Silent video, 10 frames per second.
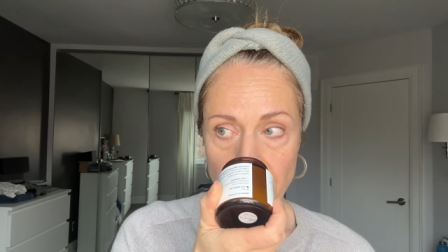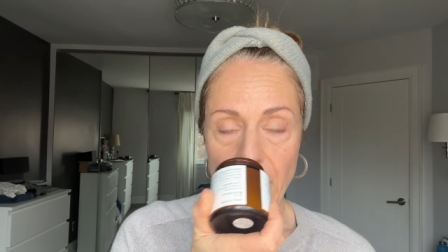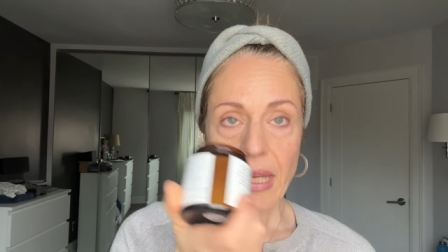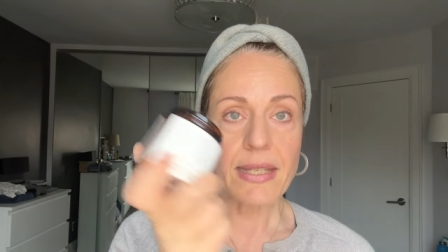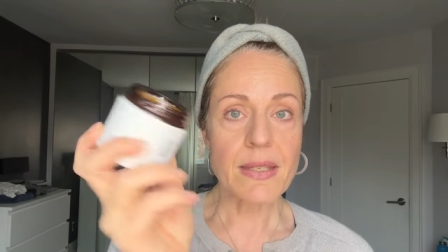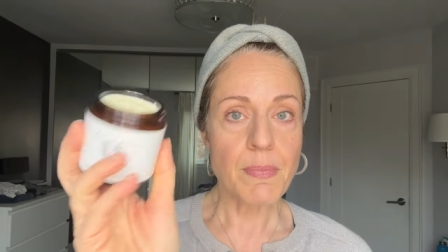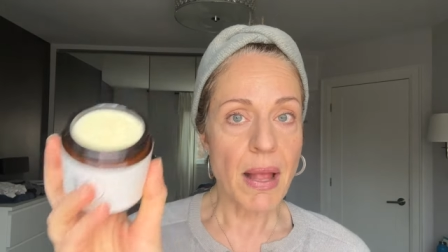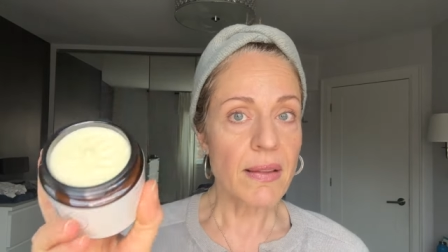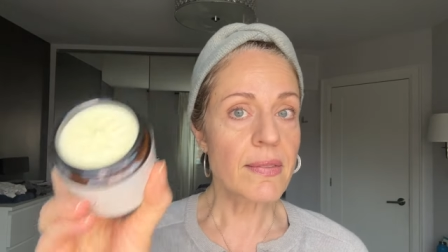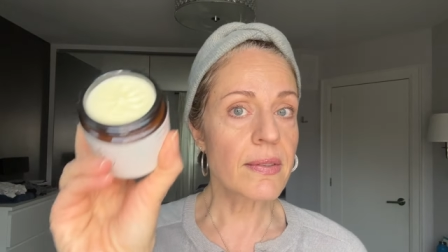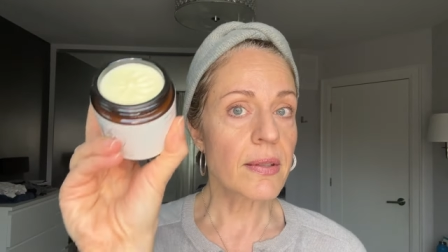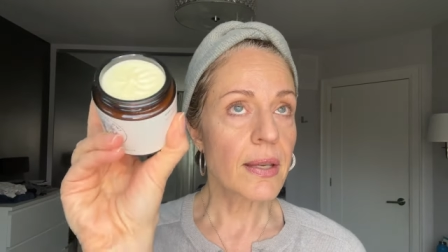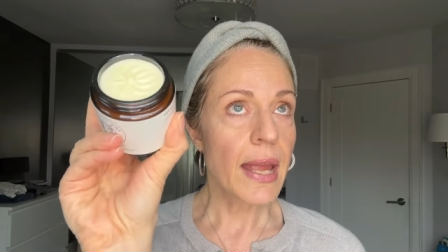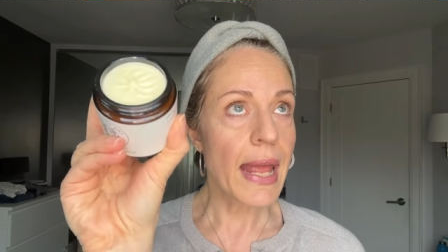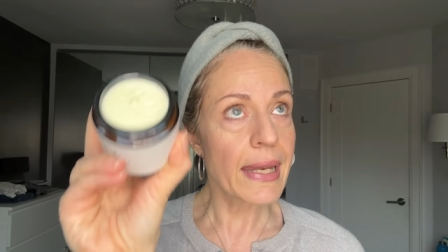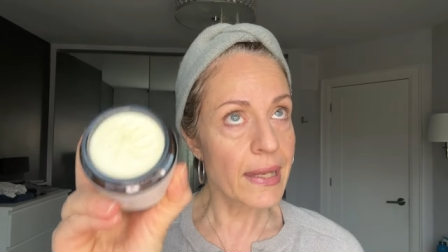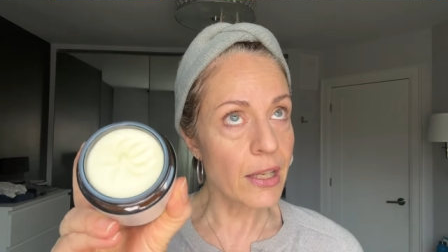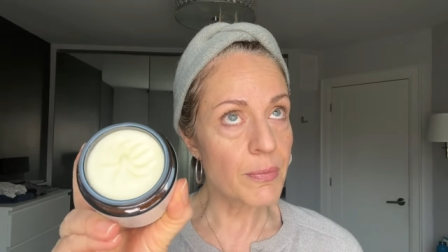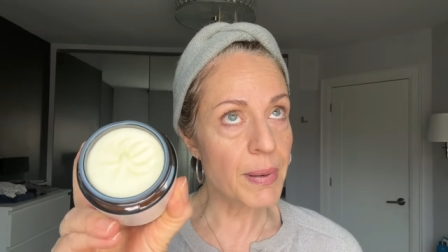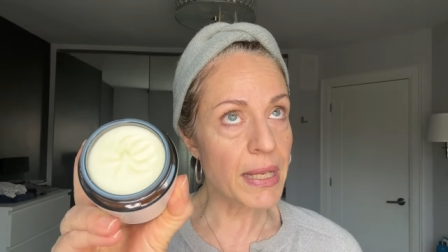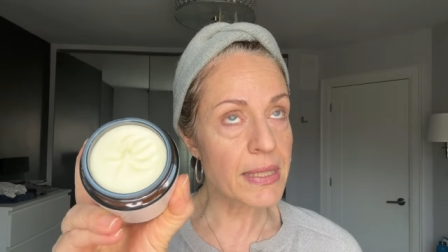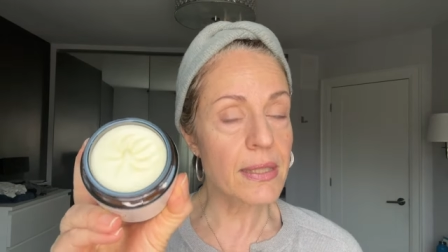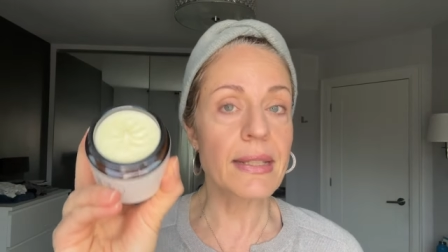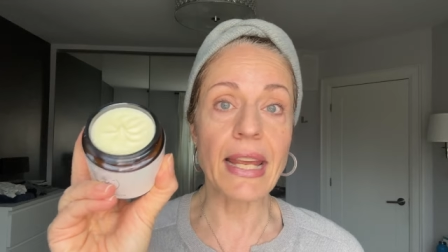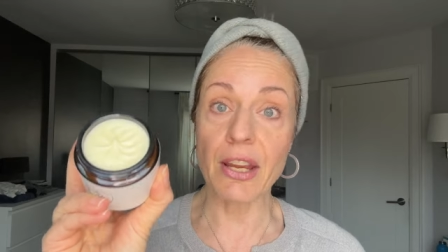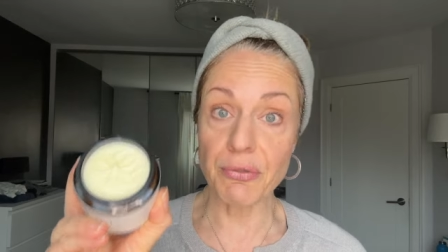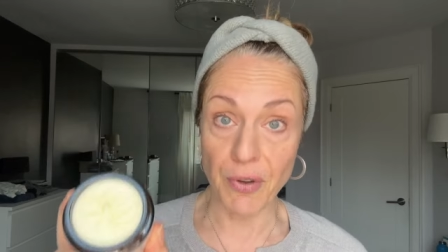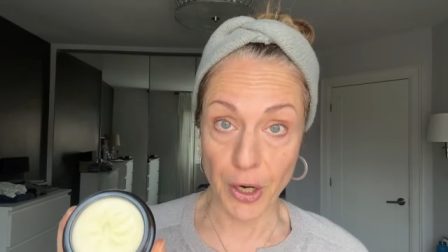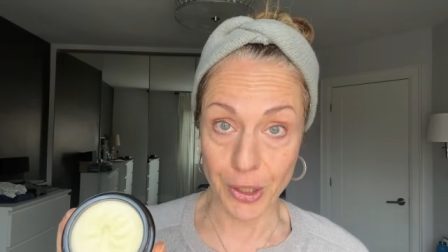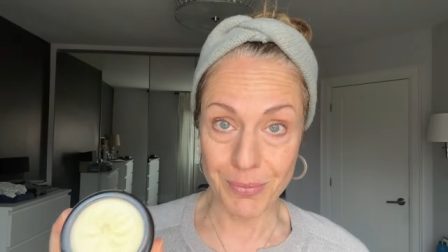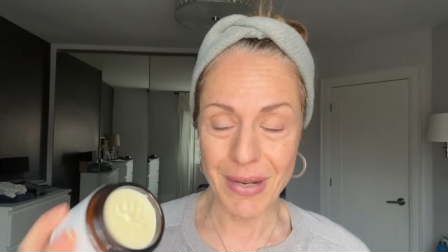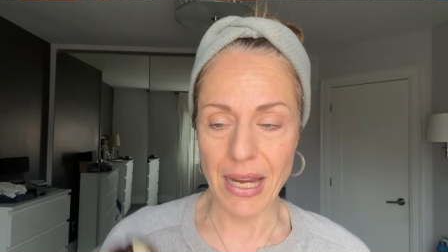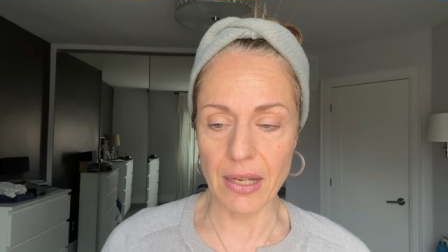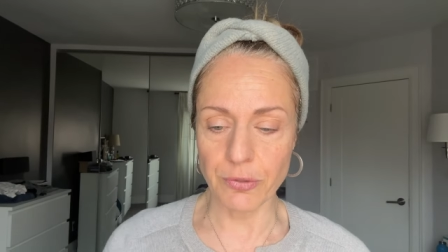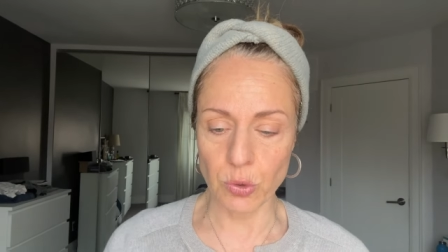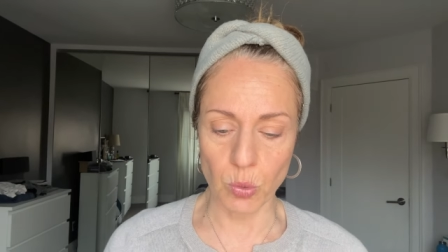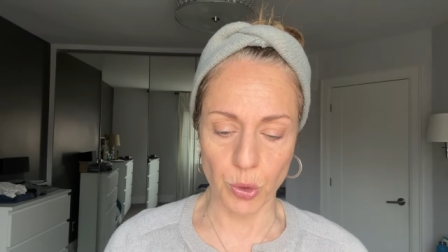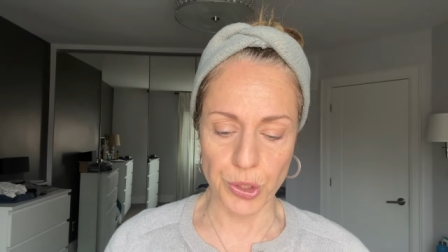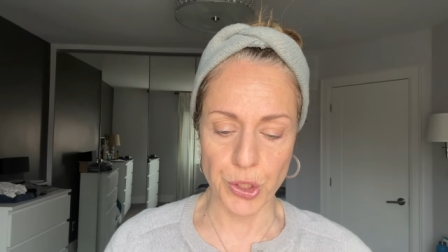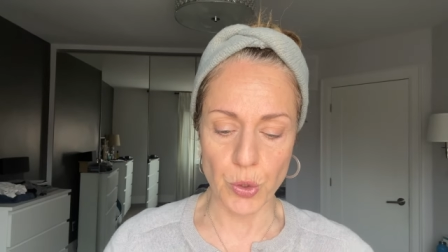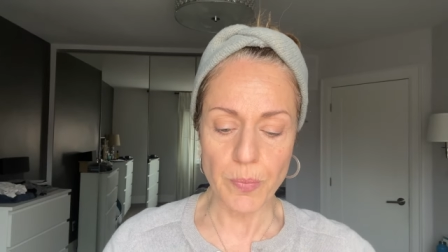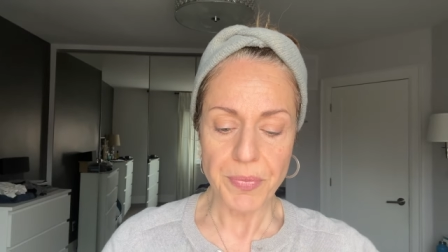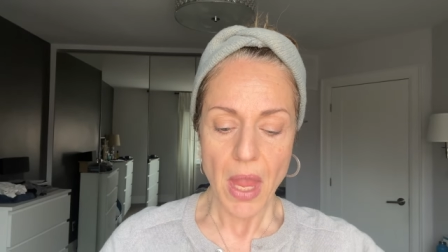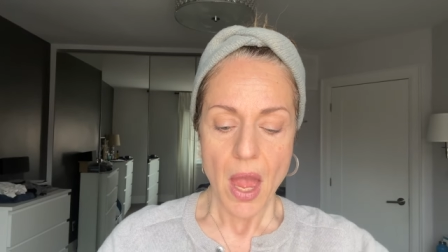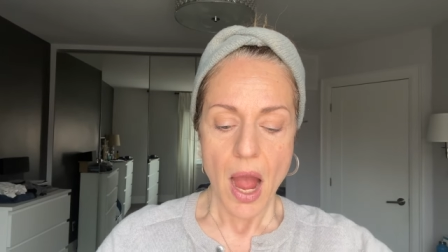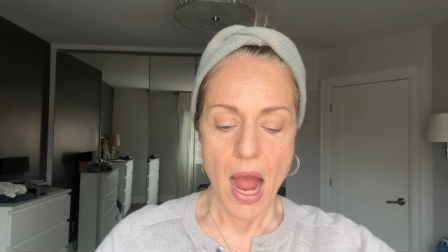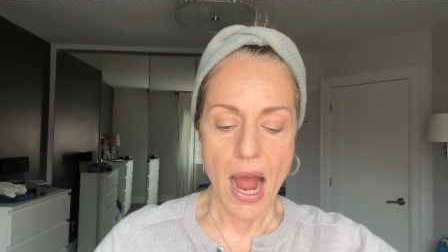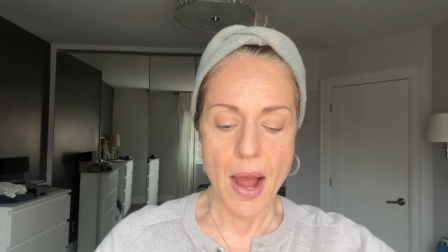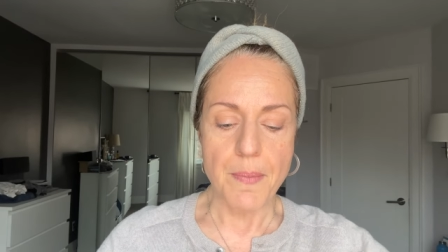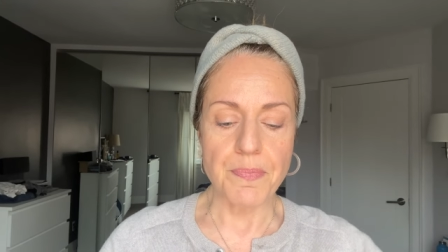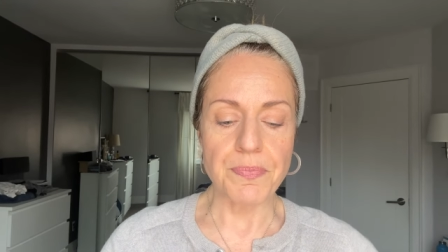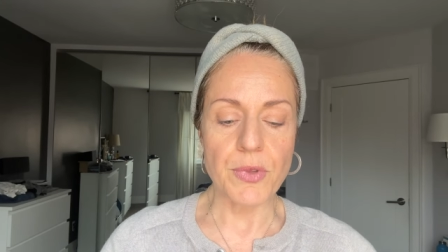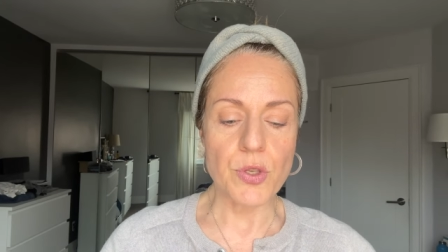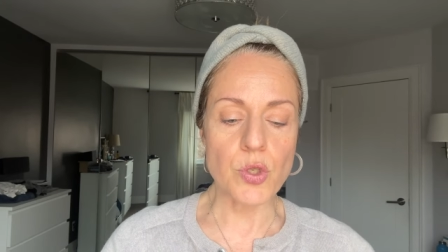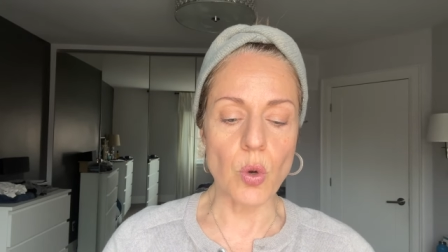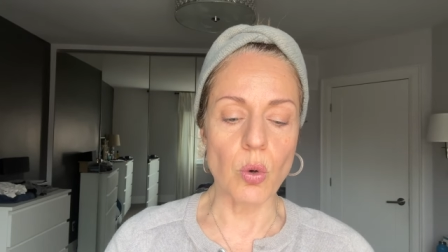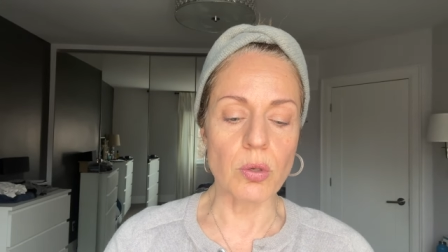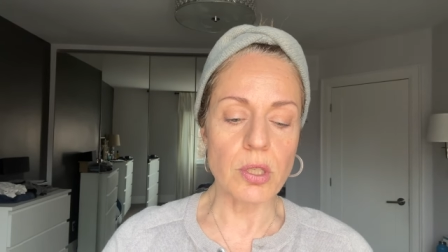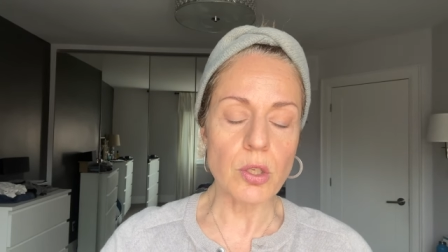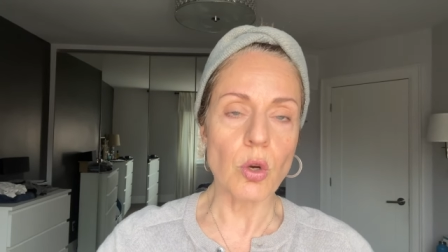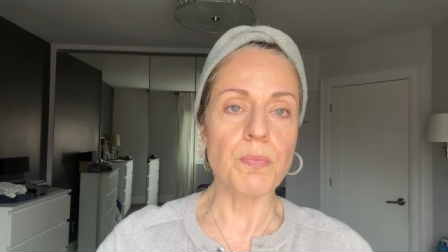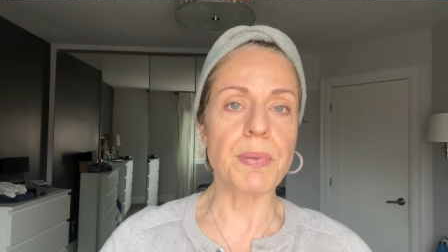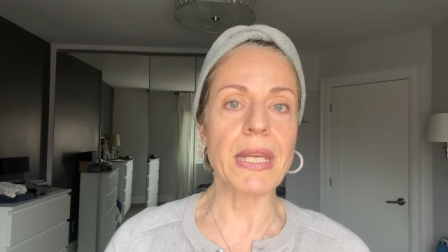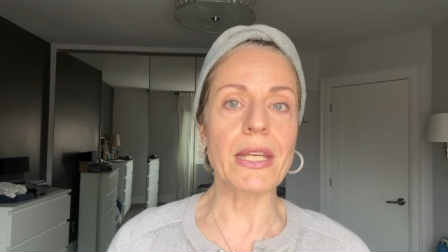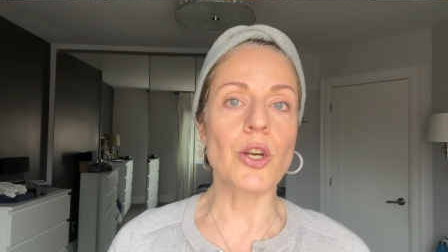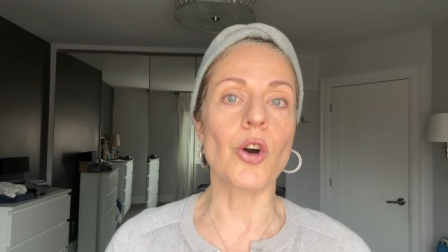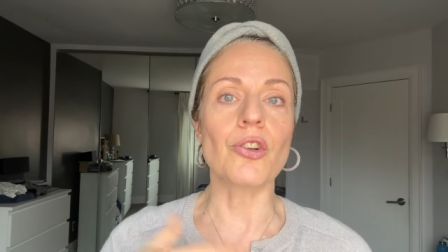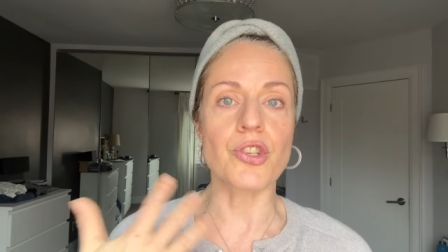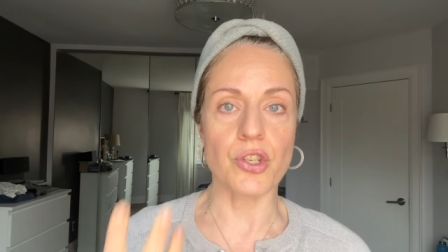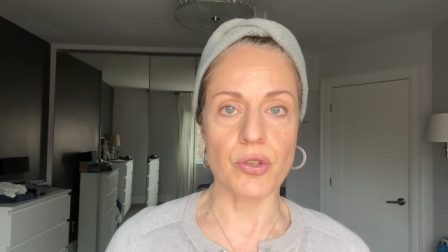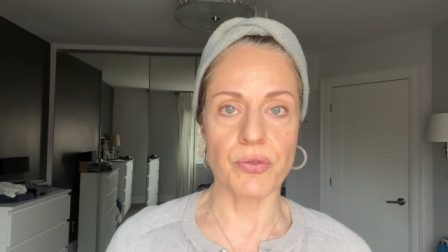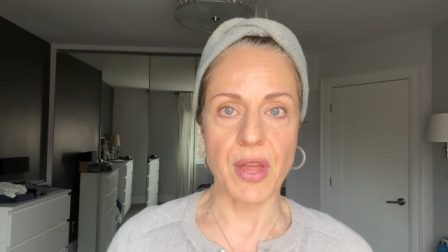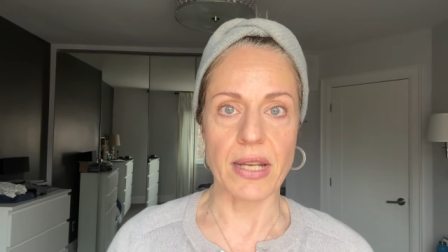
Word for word: It smells a little bit like a farm, I have to warn you. Um, so, you know, be conscious of that.